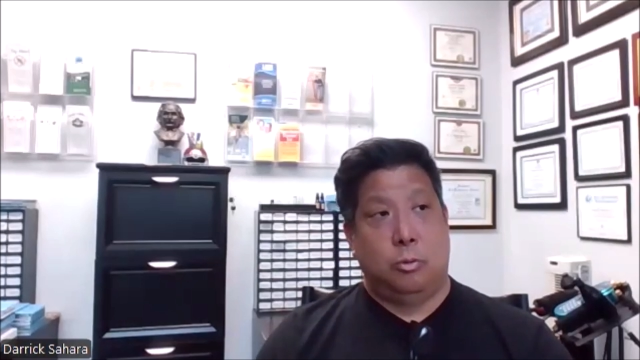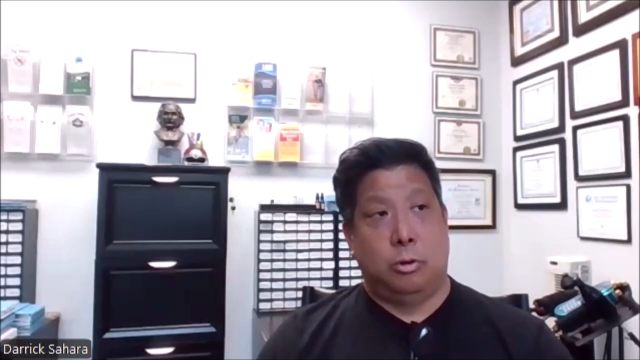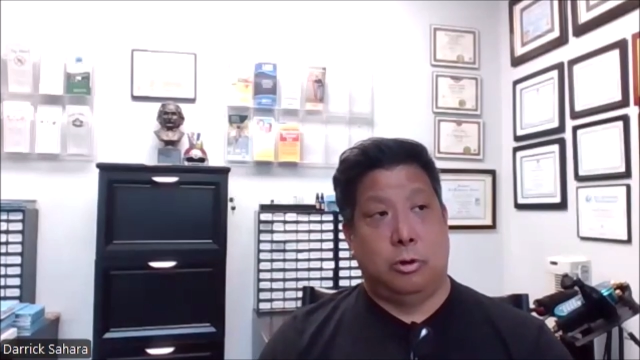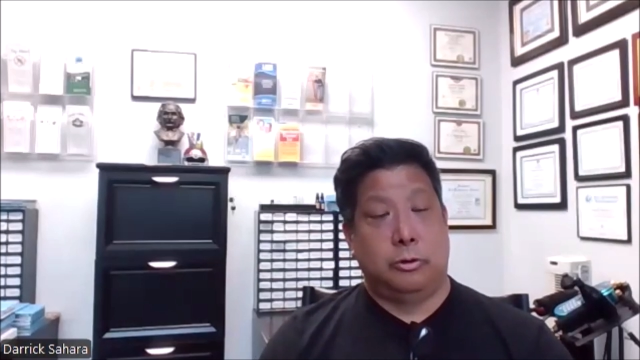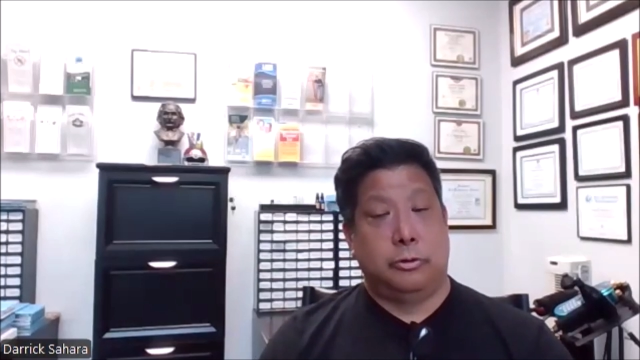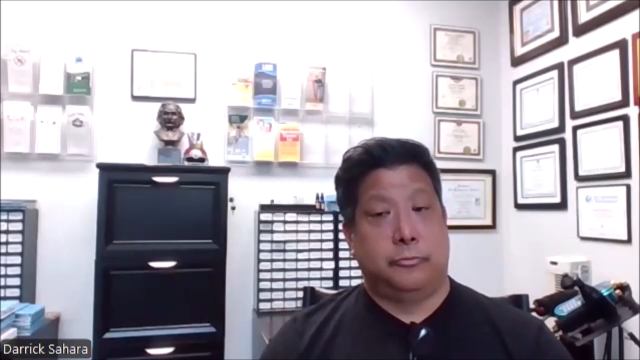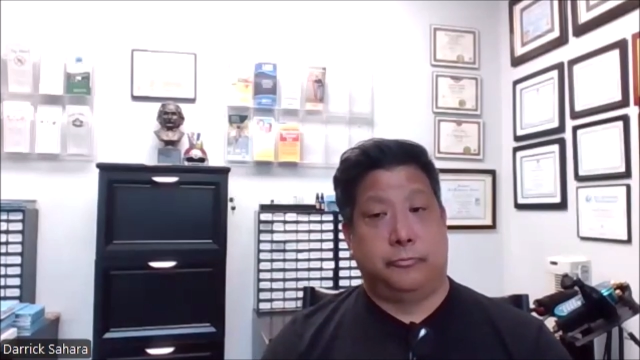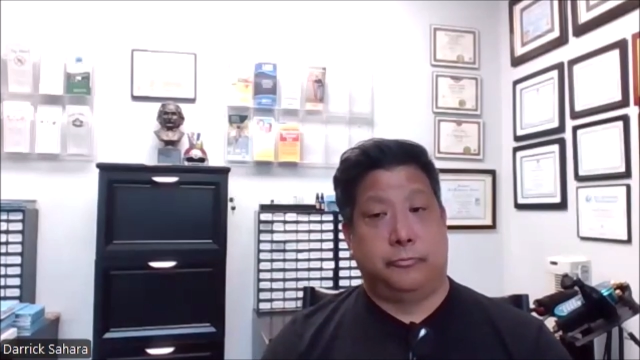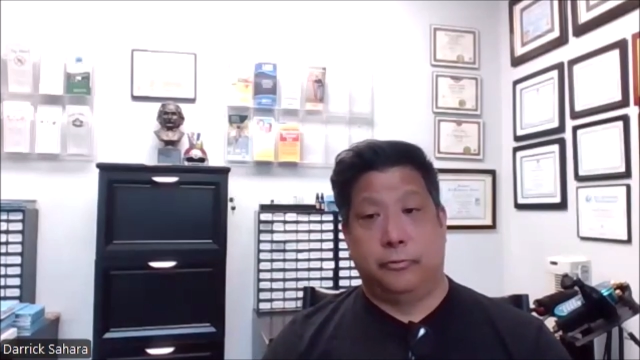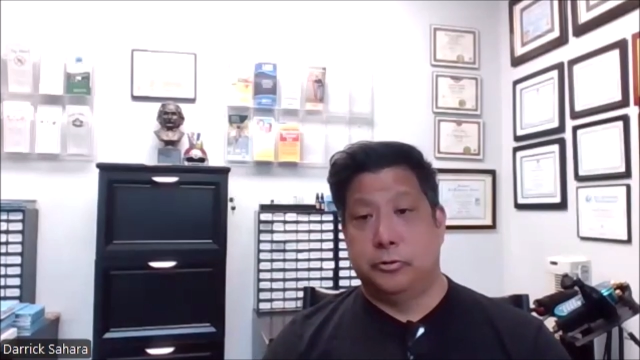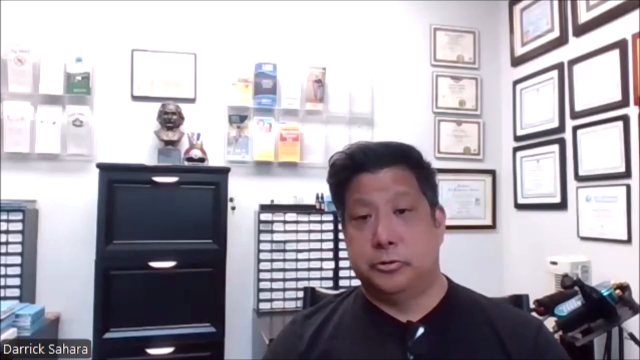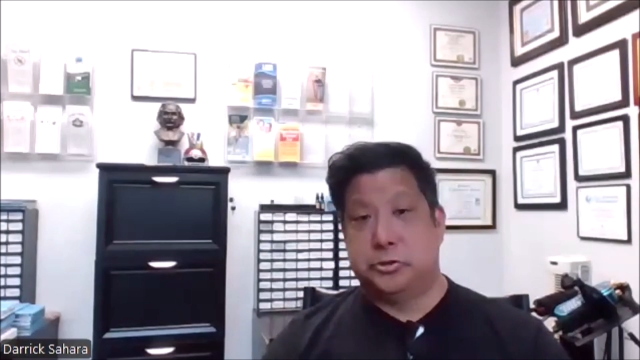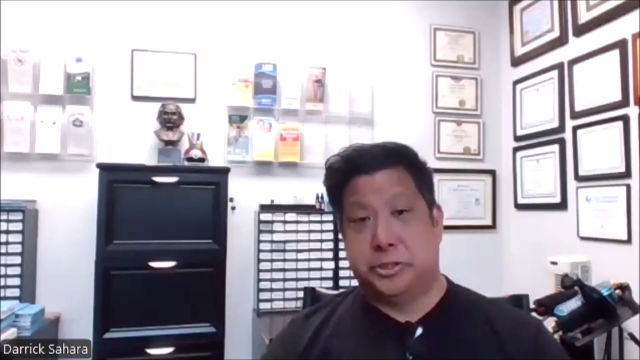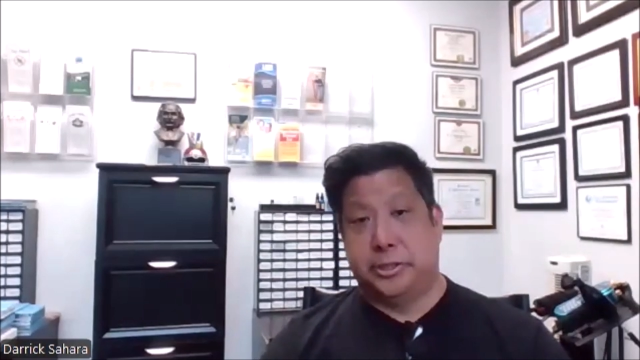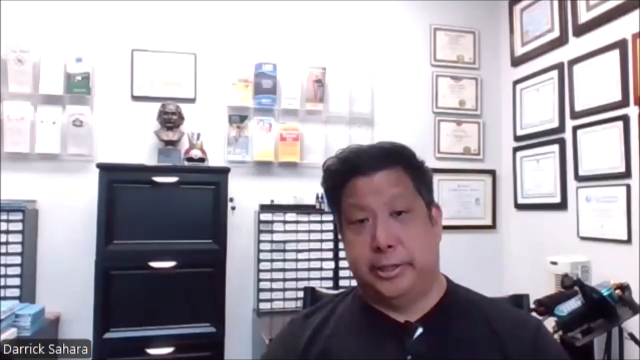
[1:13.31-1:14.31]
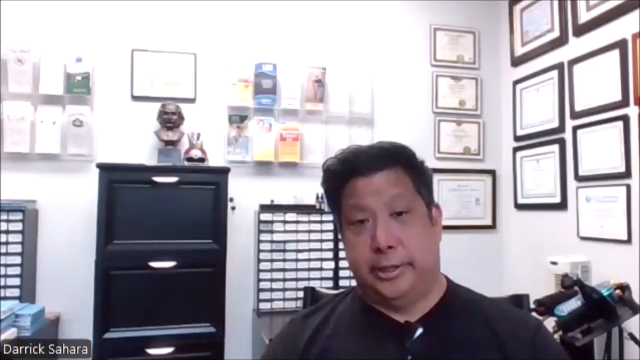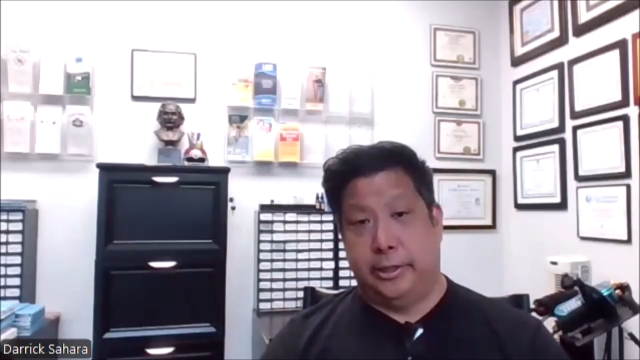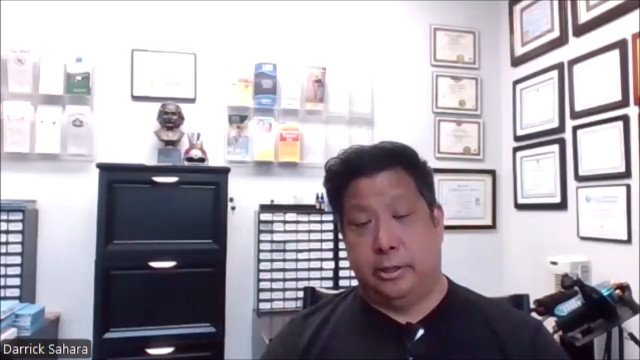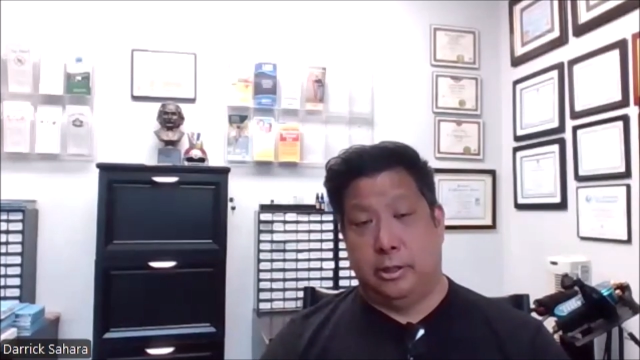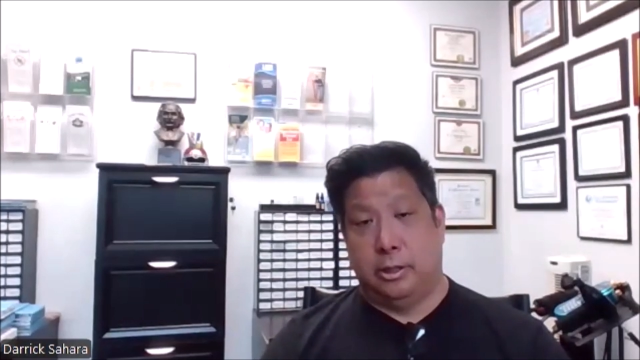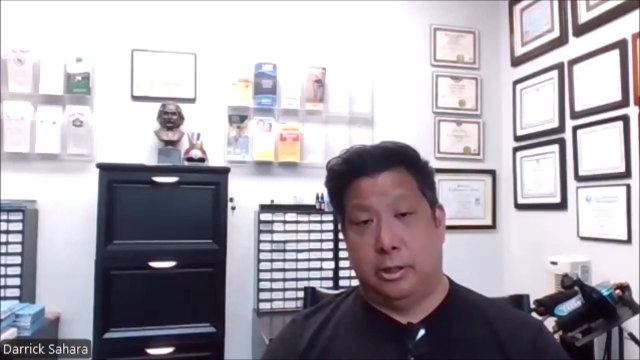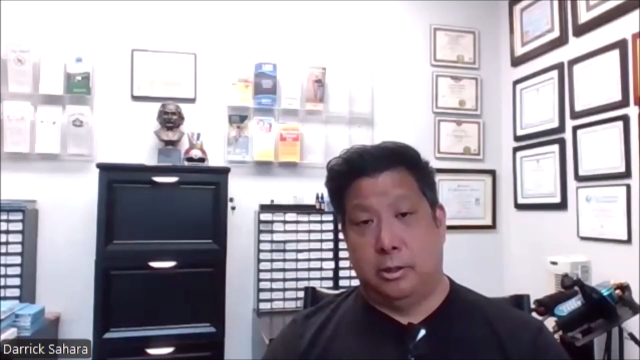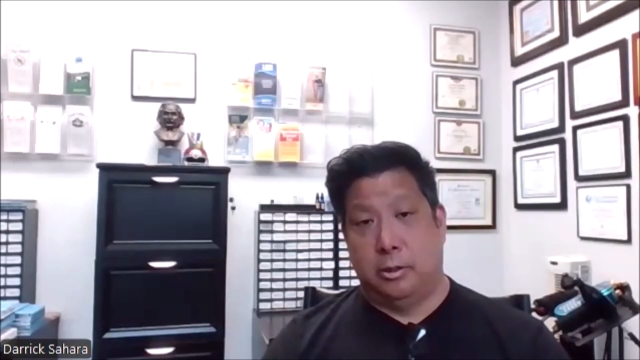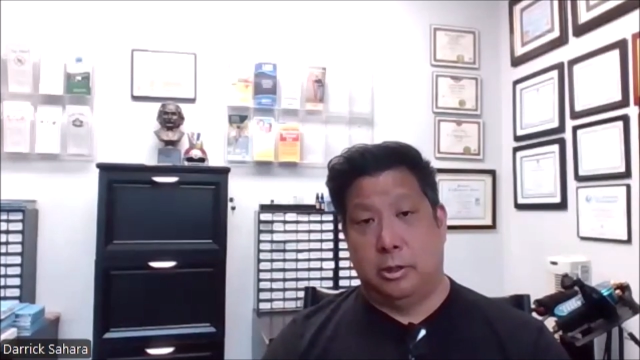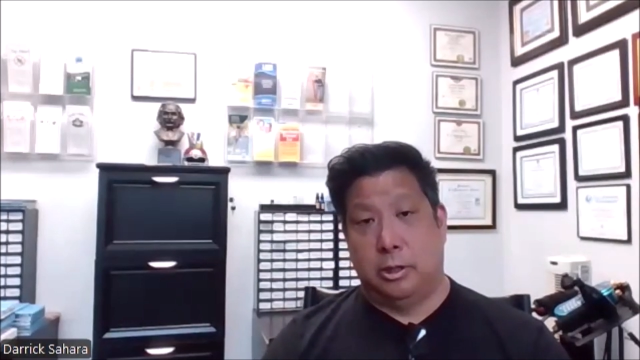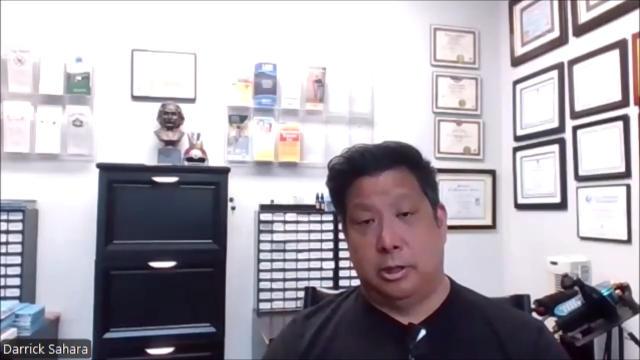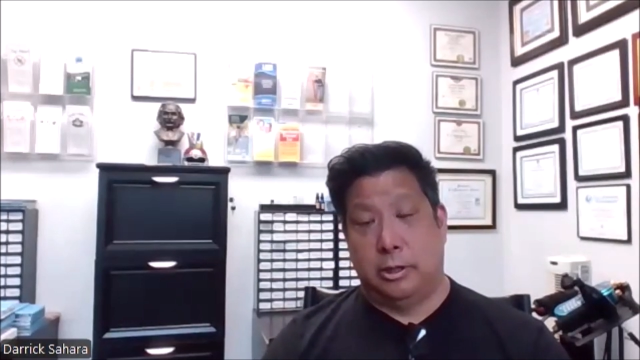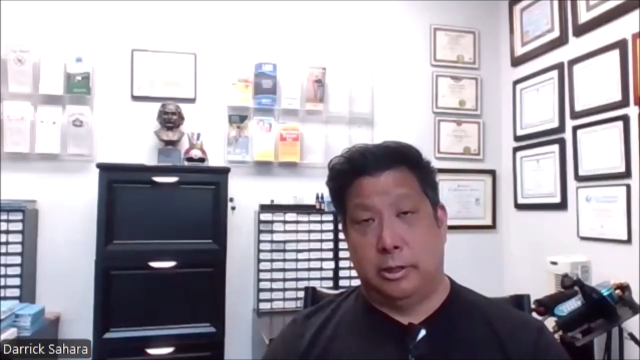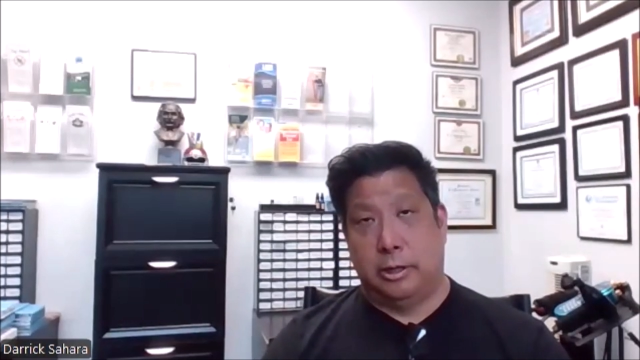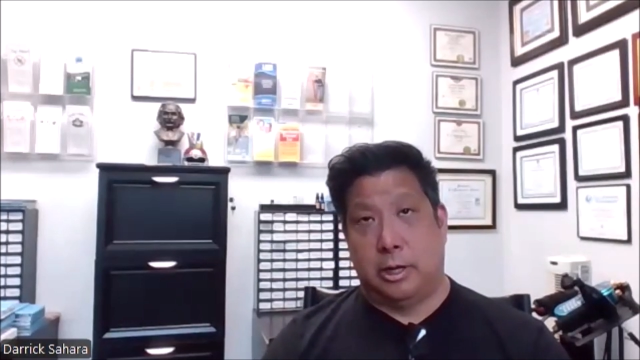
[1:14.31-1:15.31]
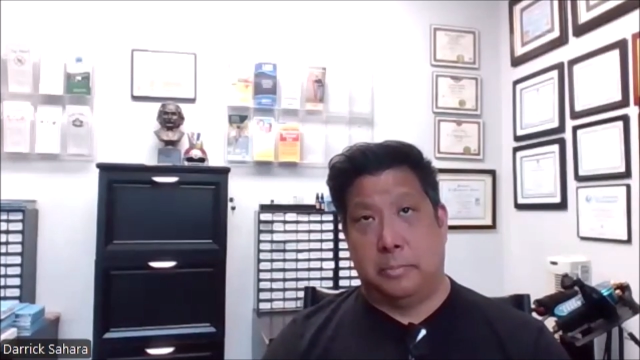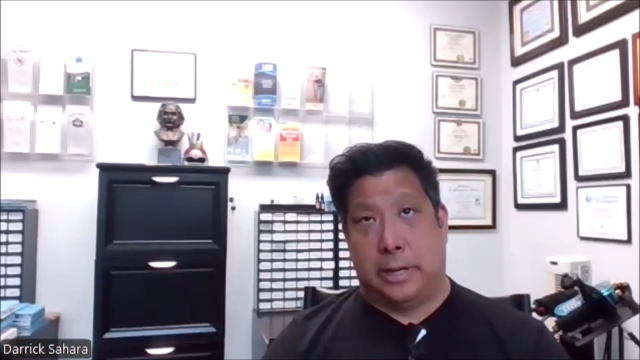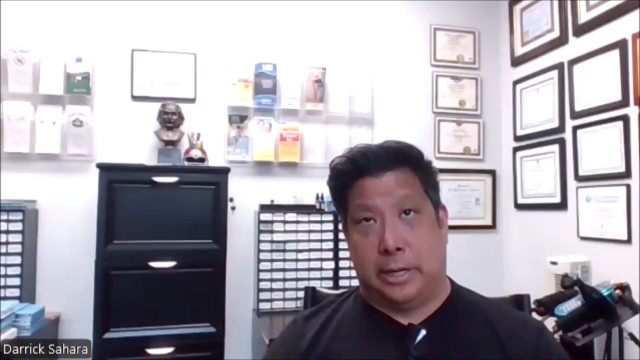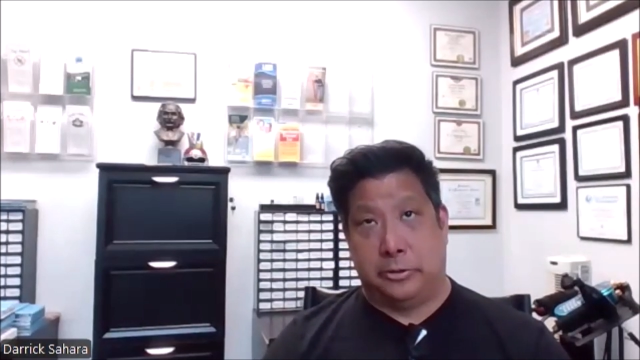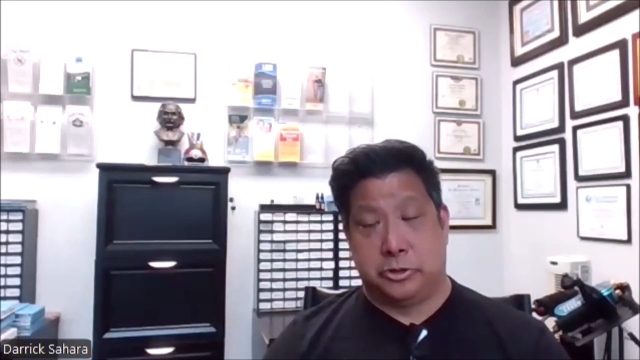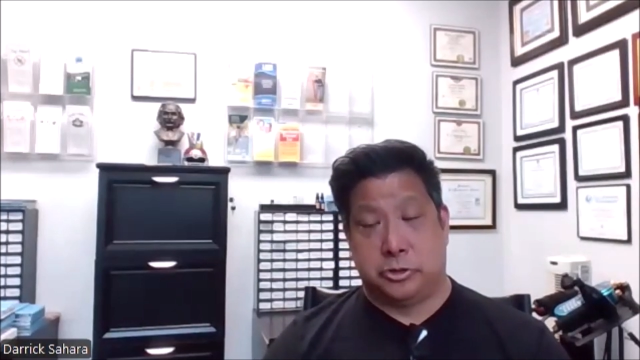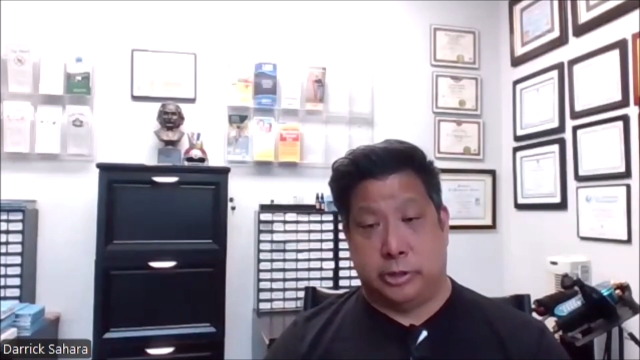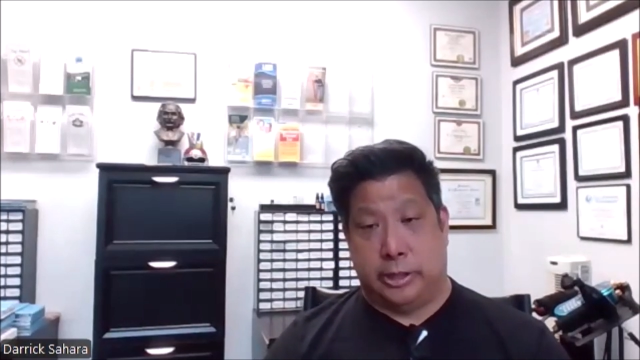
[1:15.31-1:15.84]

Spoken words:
Well, the first thing about the